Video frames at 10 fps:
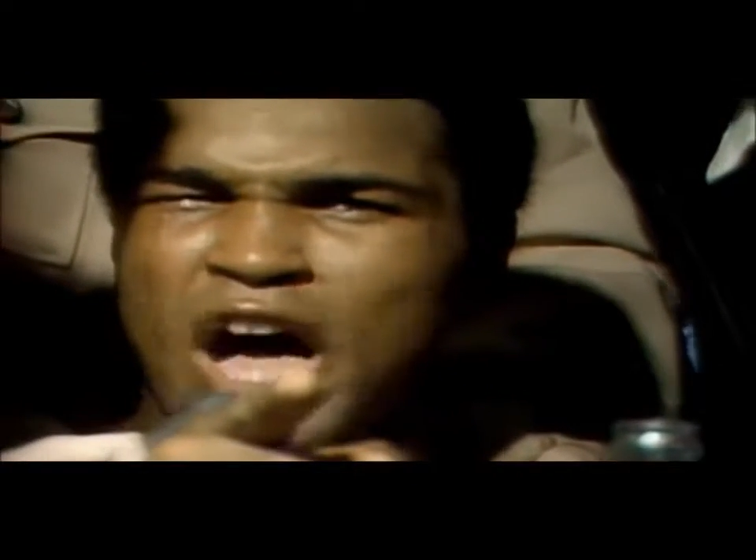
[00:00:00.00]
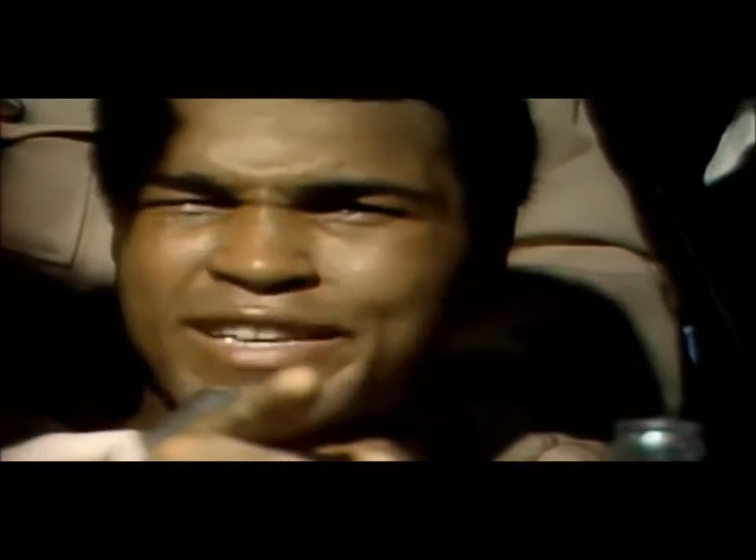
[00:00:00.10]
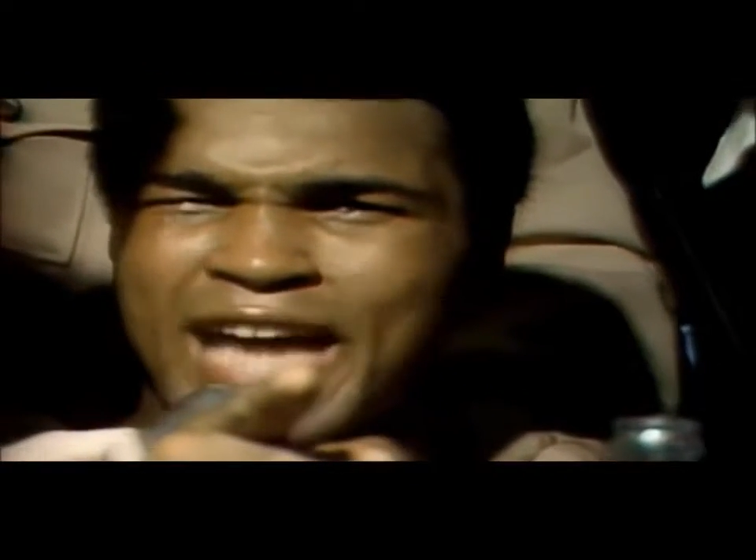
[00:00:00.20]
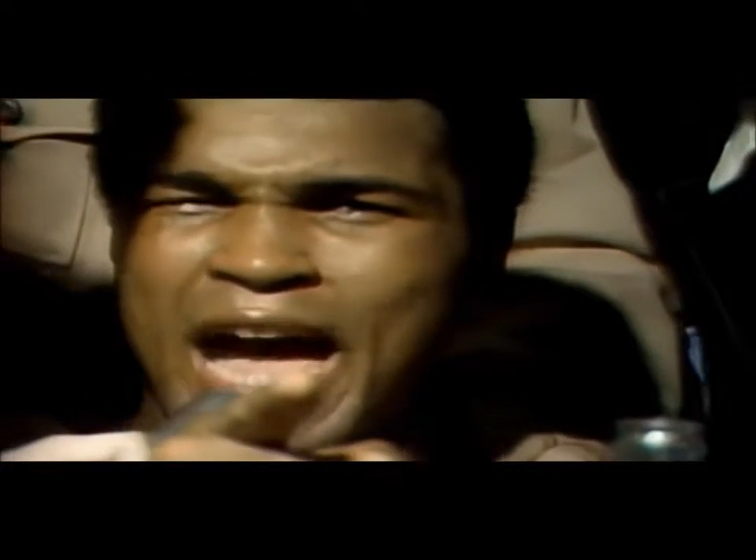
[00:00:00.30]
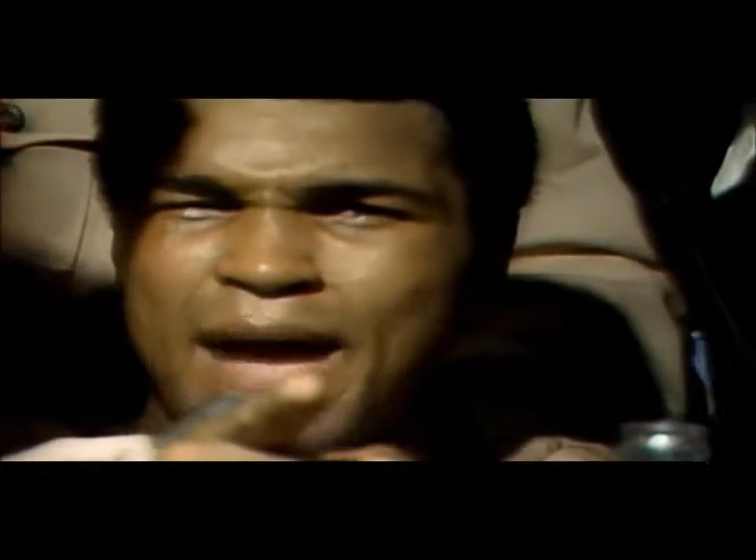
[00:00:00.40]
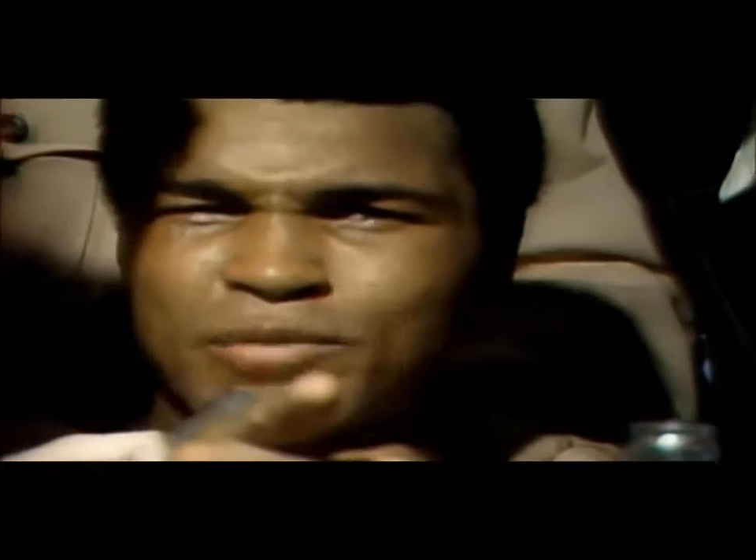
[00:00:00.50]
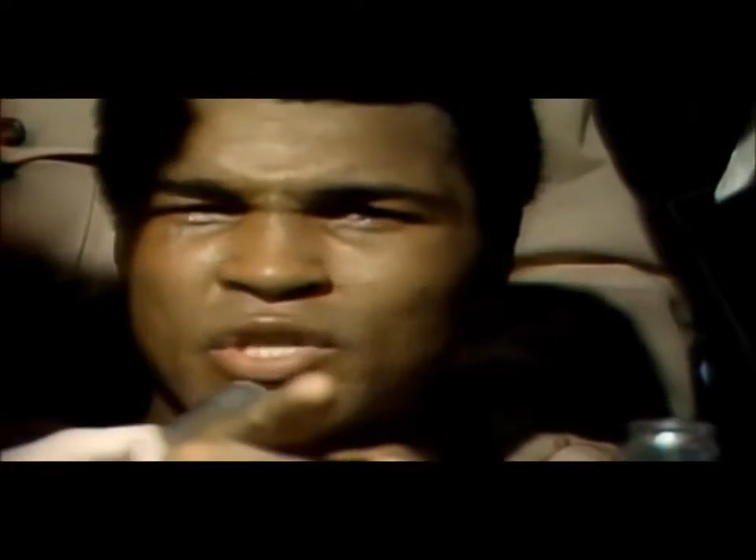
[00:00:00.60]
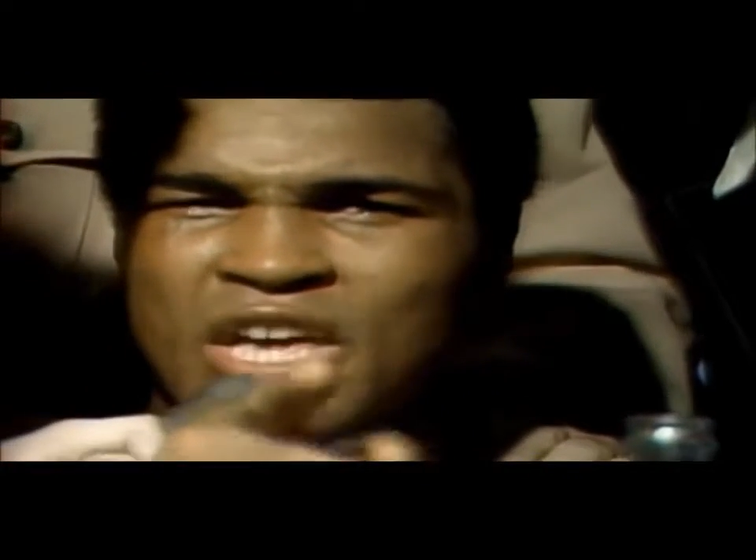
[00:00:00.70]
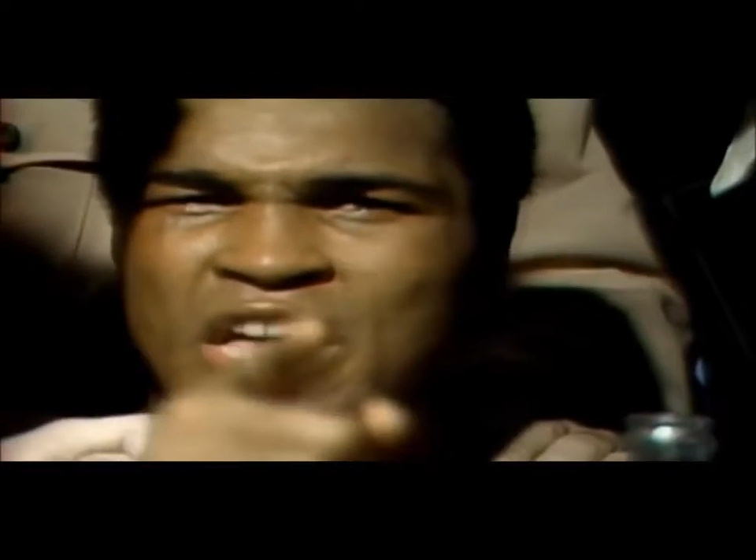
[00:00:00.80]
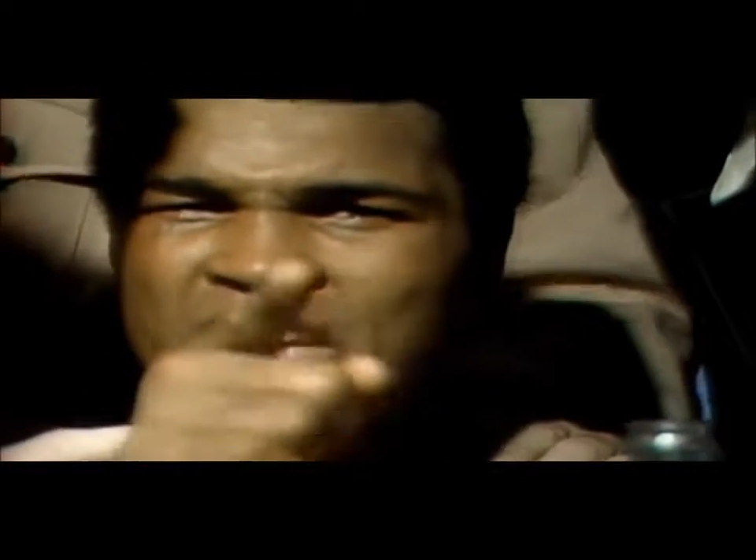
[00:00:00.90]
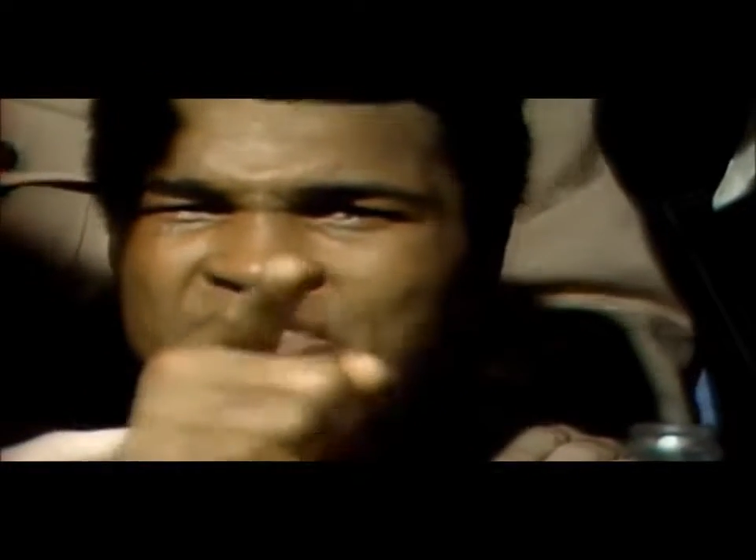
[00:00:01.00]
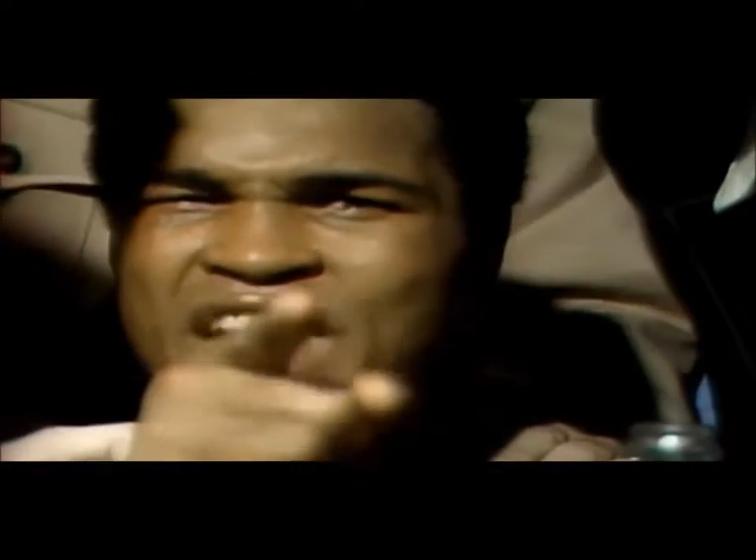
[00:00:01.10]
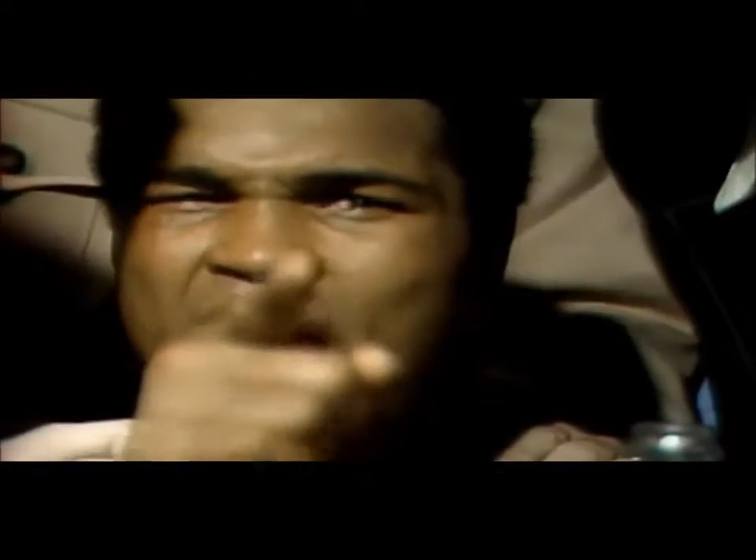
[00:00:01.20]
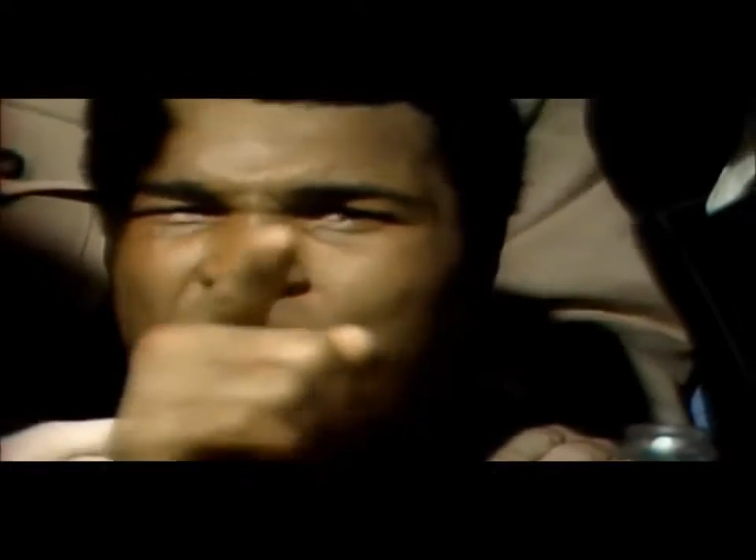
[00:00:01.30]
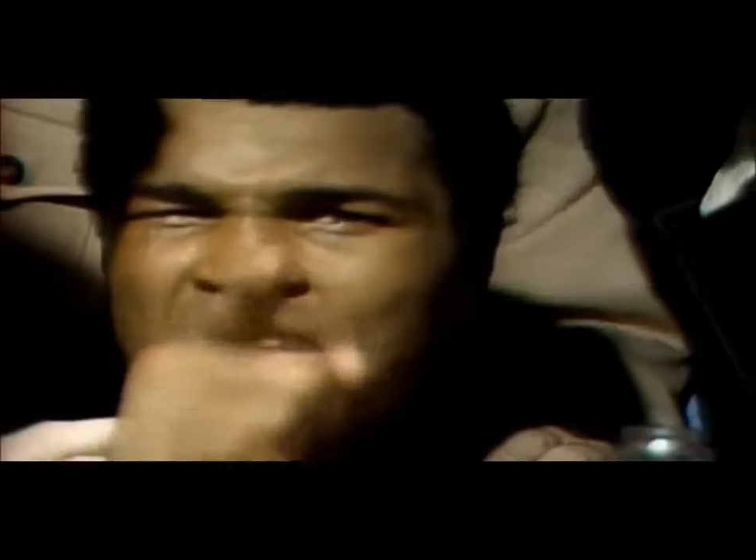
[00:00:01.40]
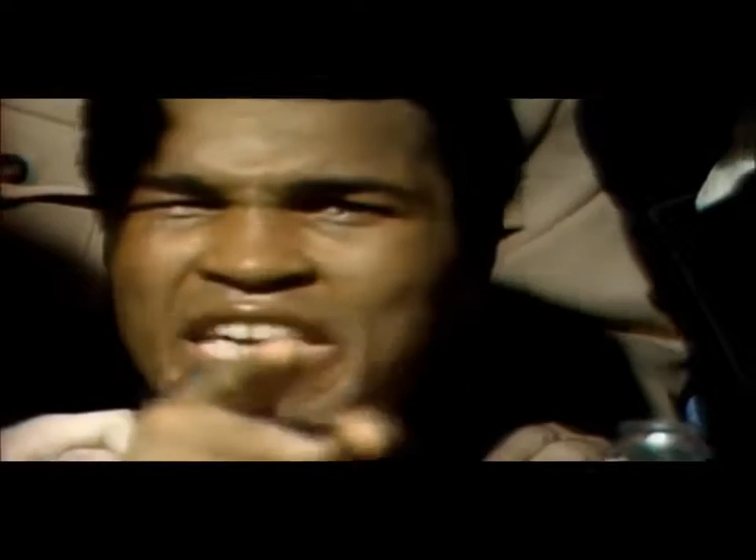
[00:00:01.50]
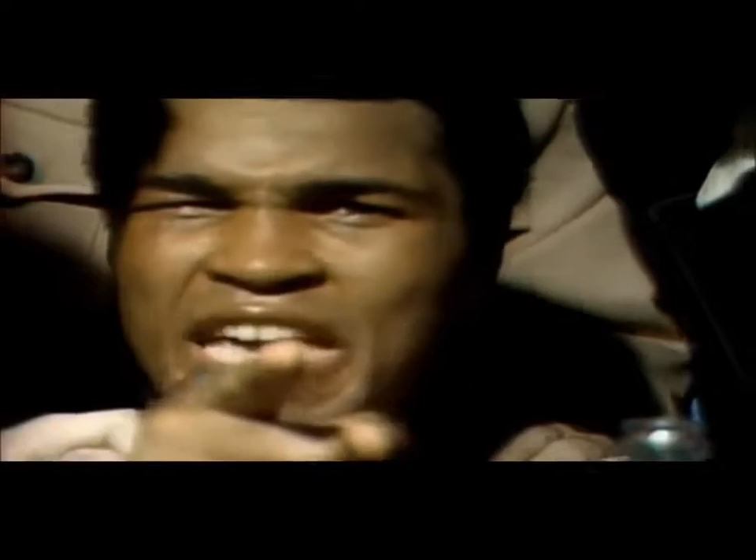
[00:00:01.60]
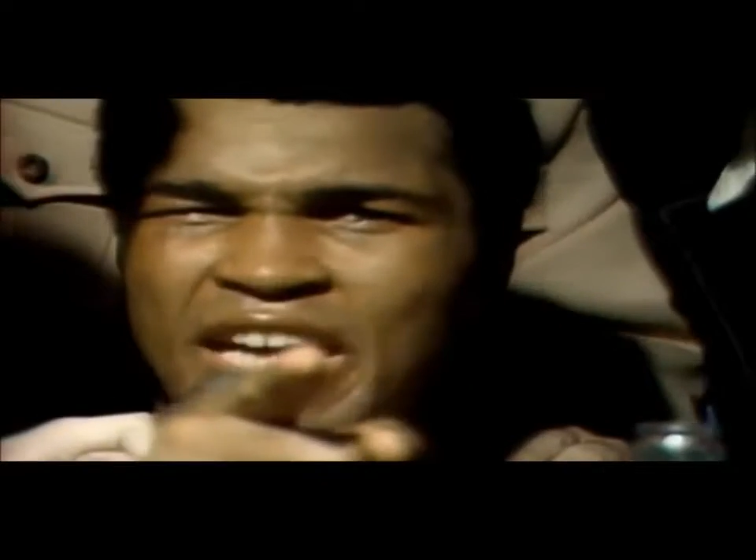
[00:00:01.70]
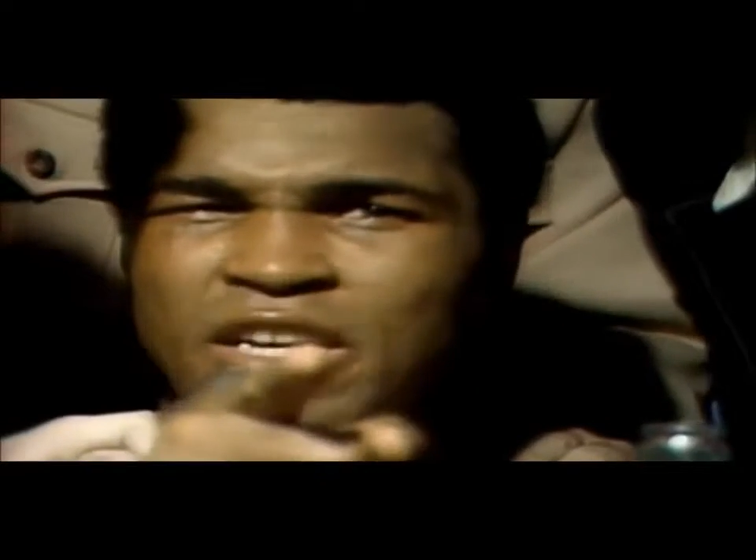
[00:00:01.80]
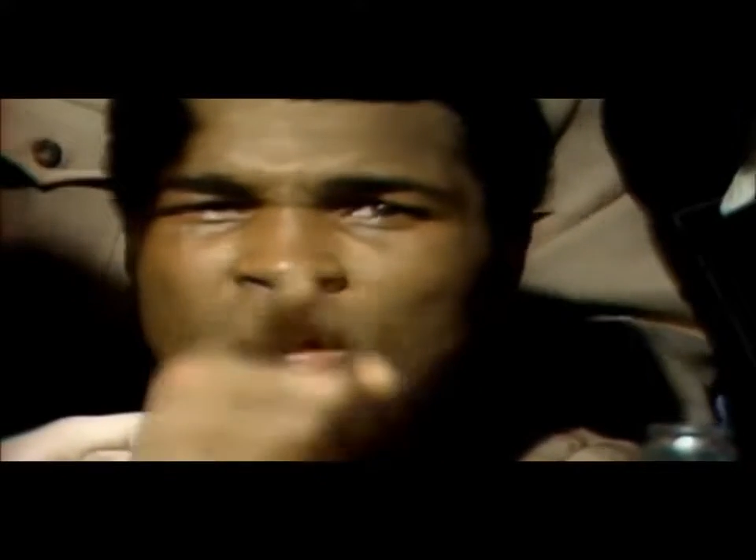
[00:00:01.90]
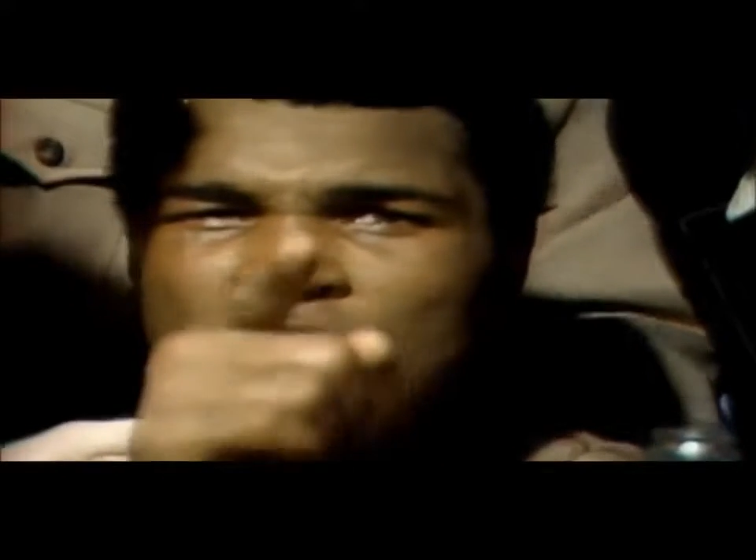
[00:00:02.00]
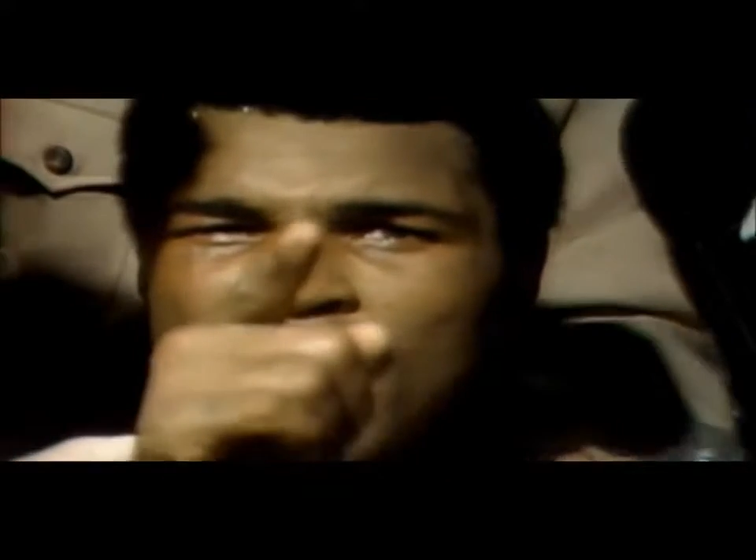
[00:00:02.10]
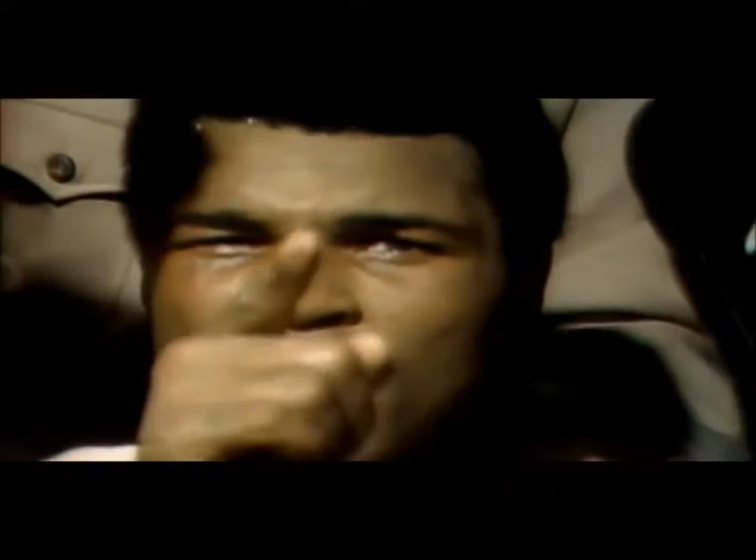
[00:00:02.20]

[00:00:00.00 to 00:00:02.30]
all time. Never again